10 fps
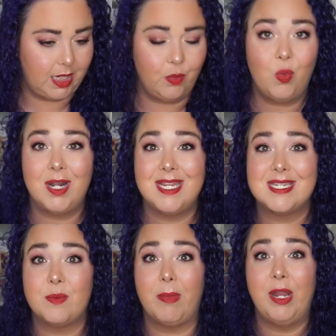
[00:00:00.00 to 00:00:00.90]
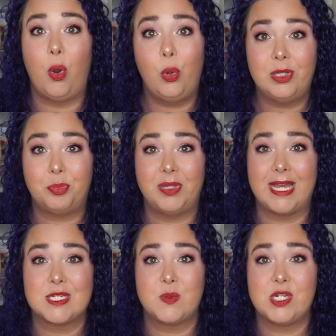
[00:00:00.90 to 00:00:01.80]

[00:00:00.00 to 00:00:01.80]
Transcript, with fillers: I wanted my Olaplex,